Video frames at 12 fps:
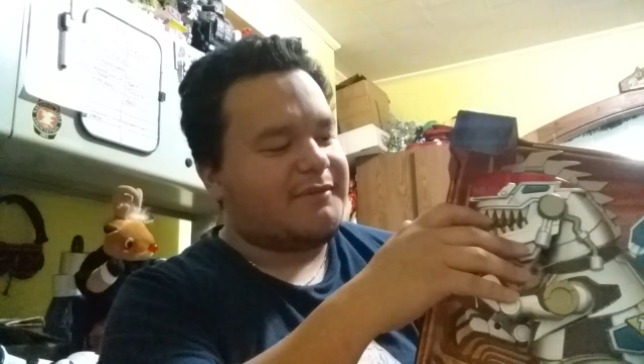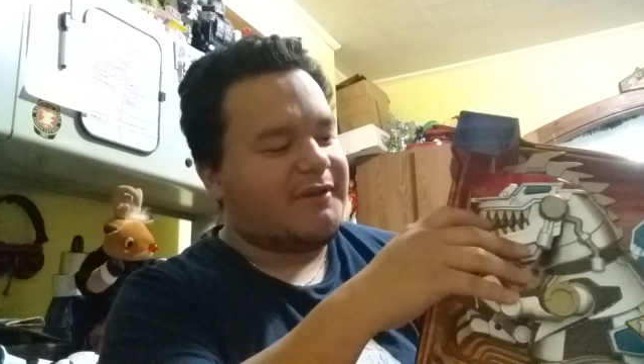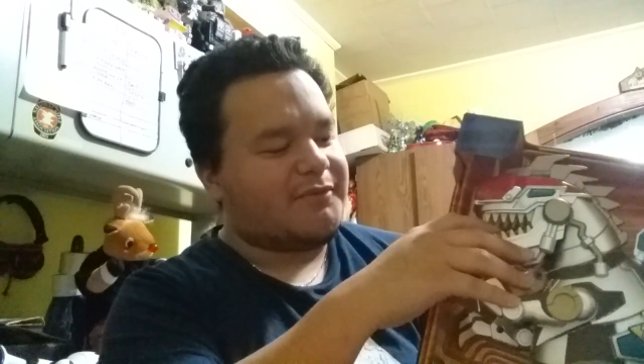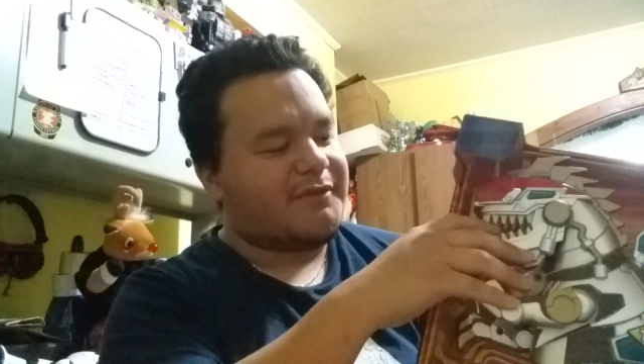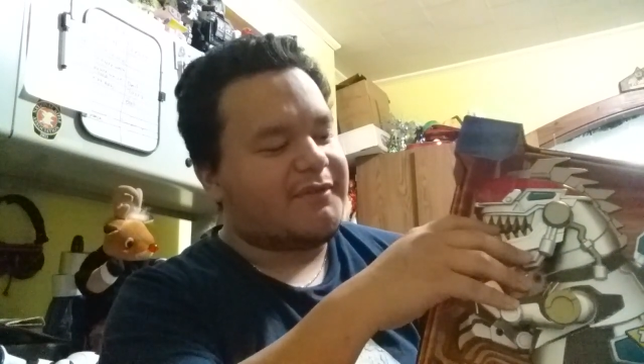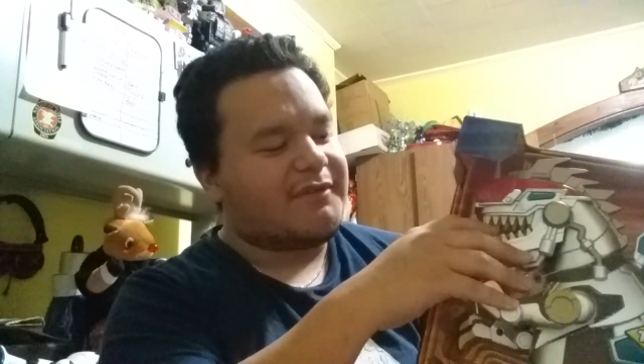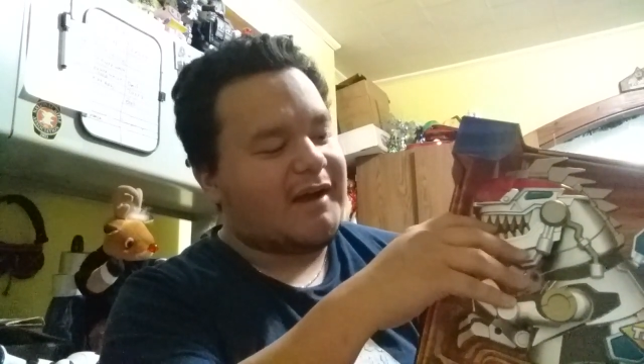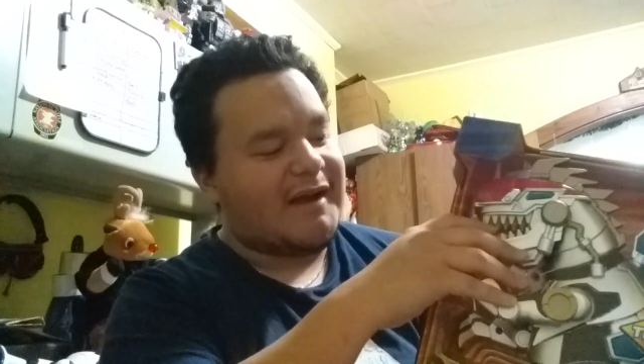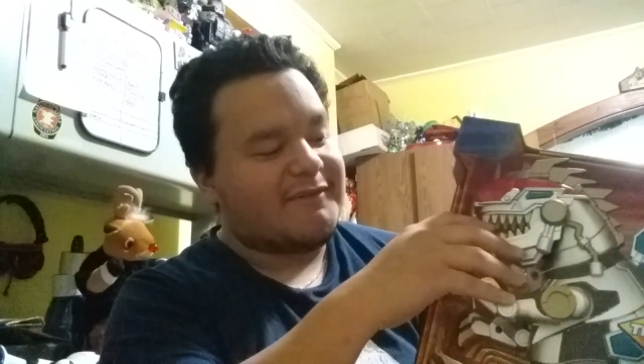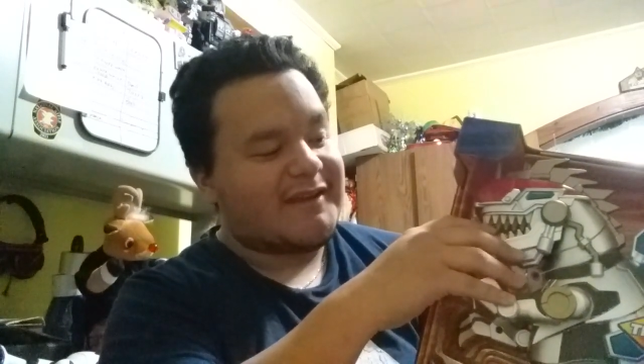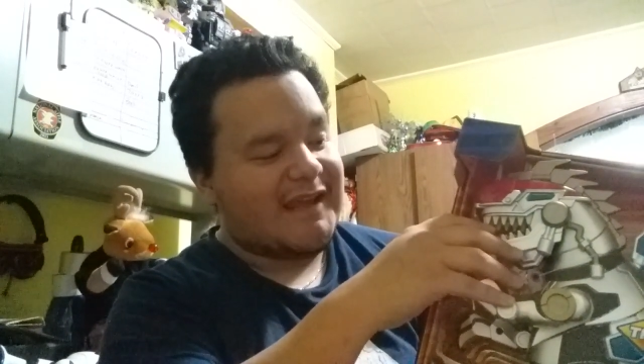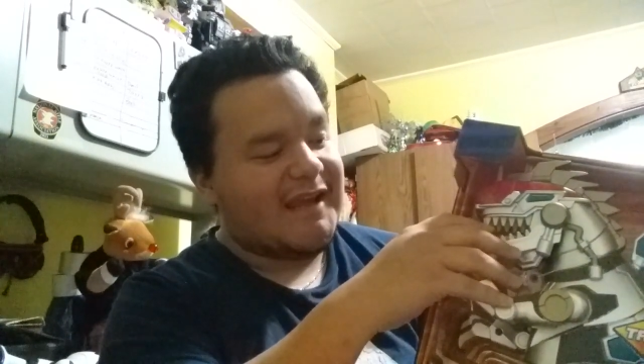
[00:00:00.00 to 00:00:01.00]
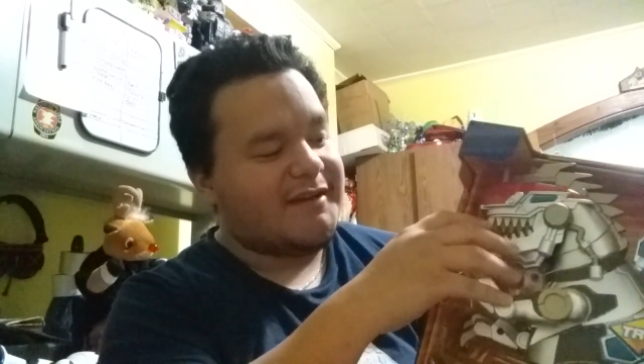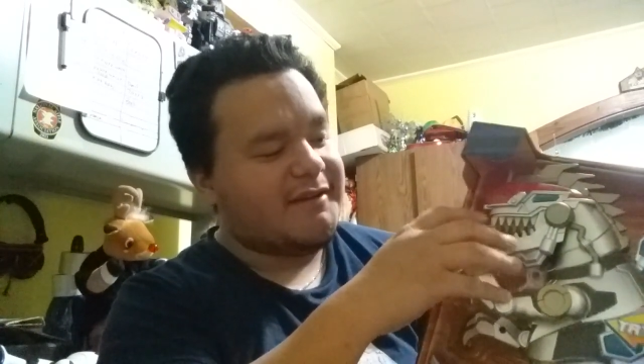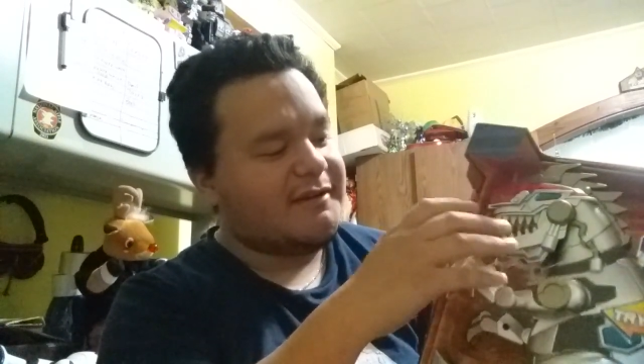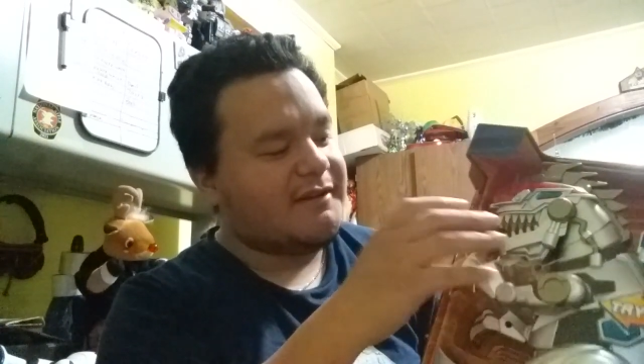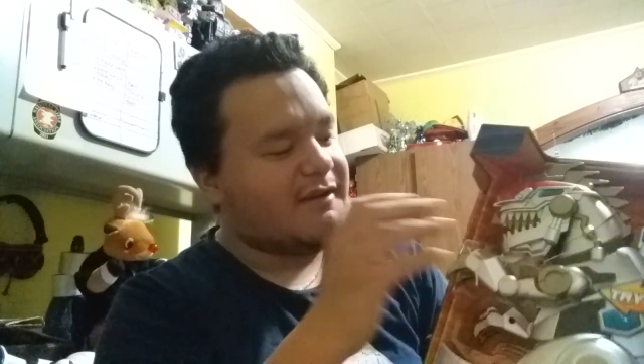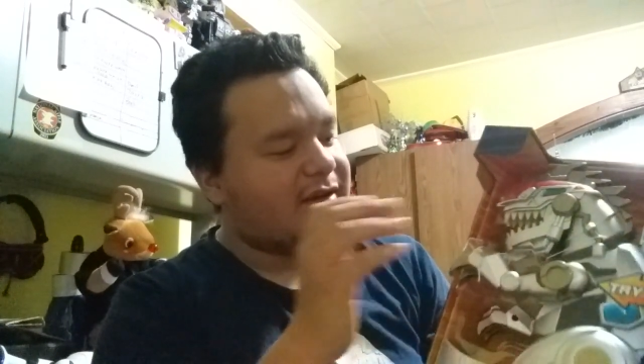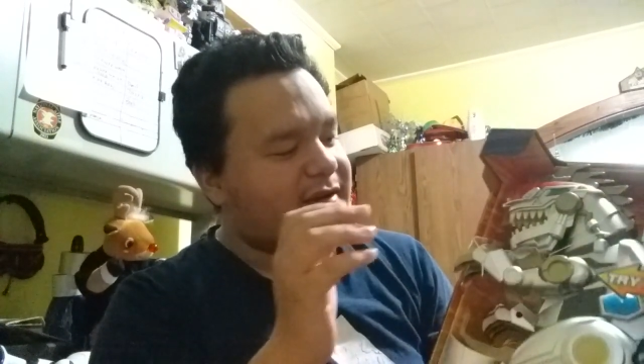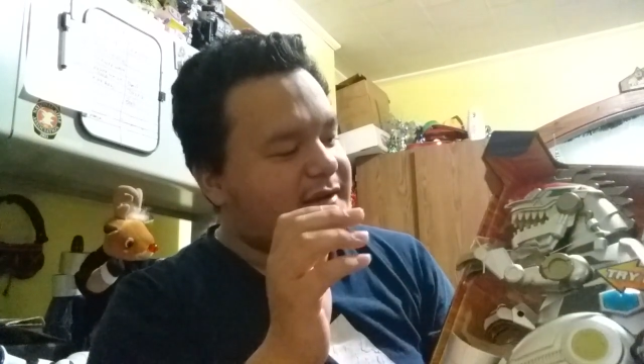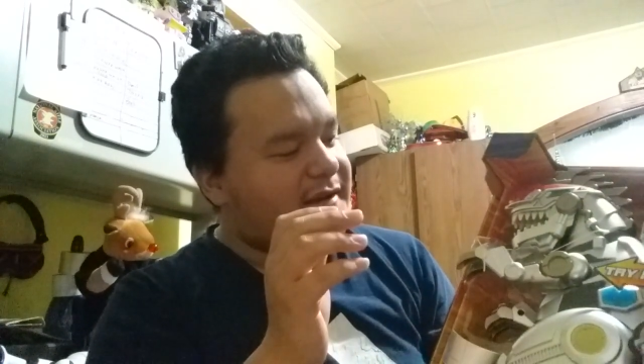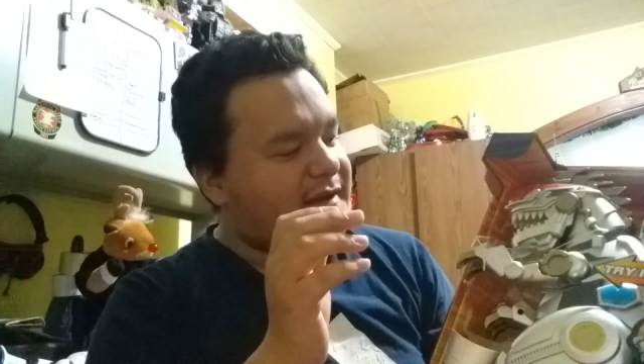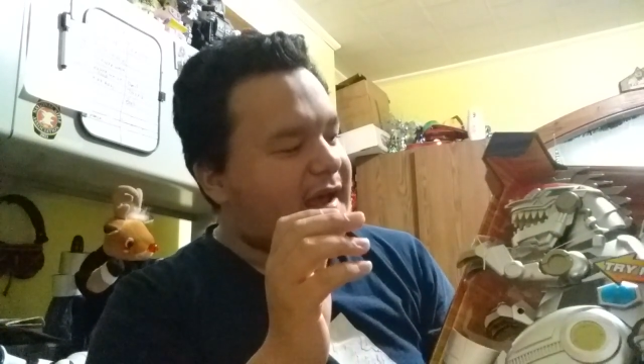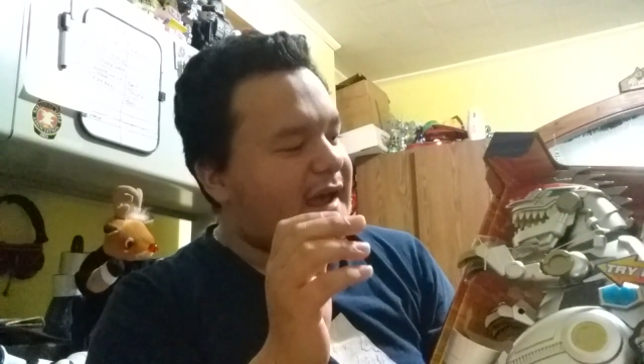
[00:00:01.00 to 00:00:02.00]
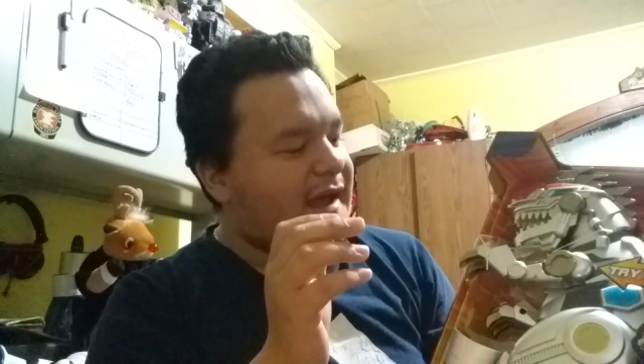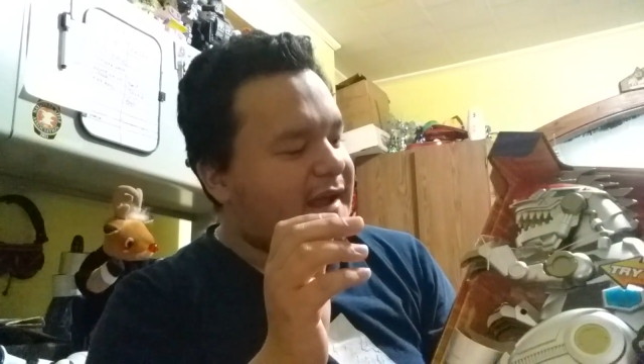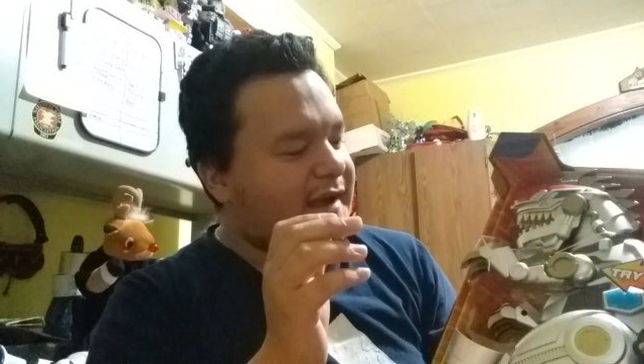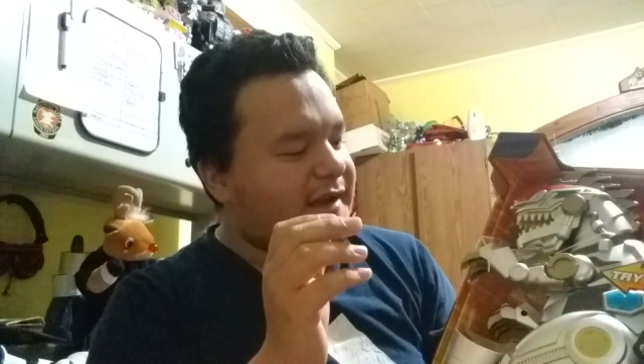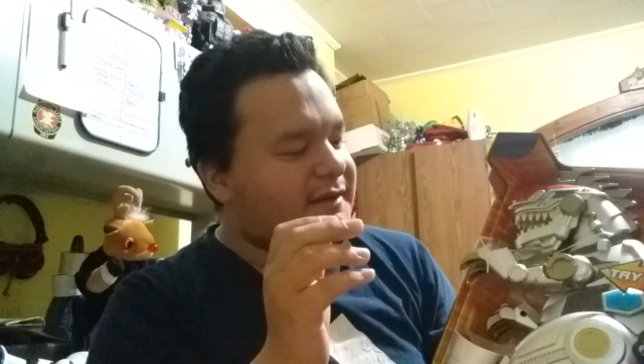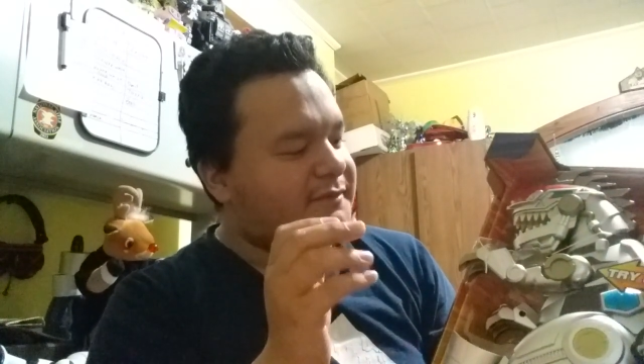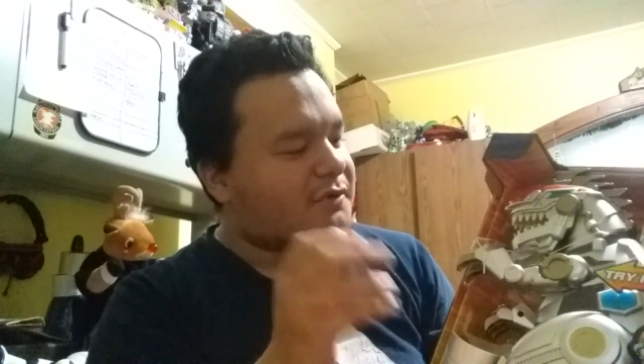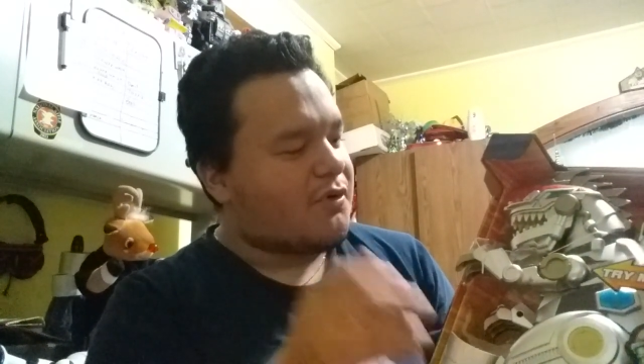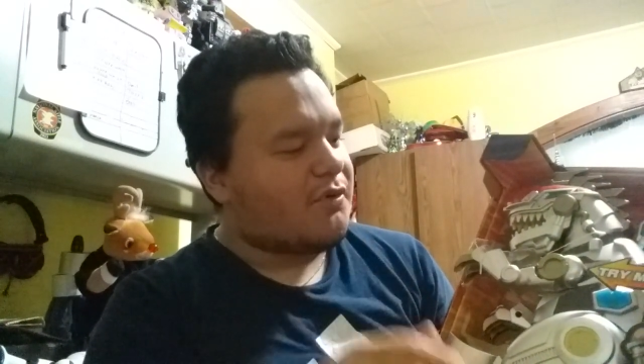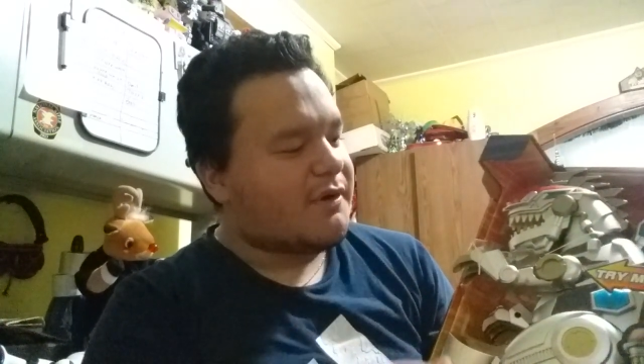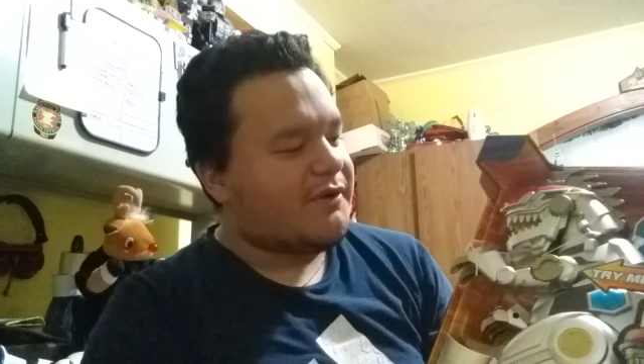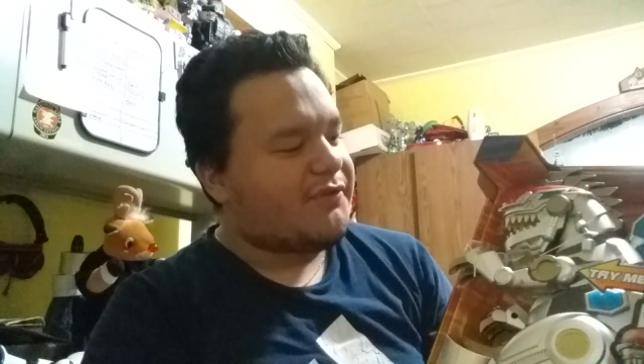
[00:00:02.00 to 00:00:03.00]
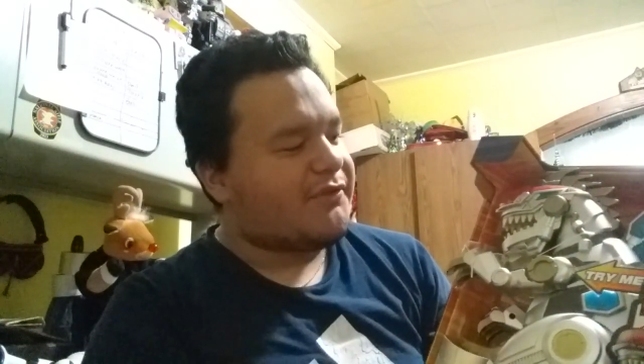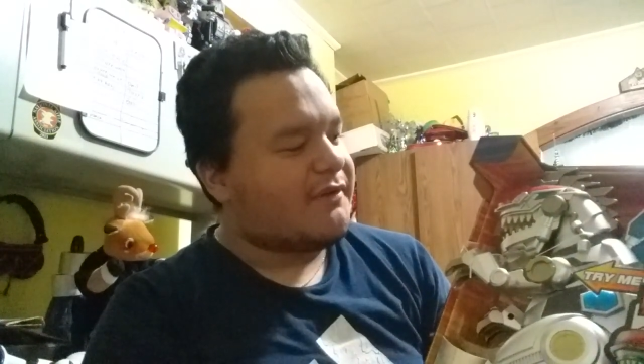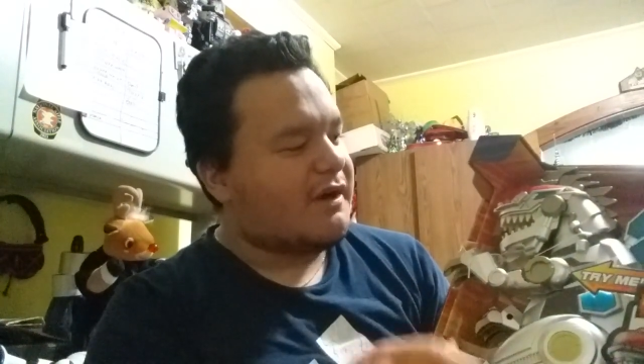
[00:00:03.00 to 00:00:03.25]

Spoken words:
This one does not have a cannon, and of course,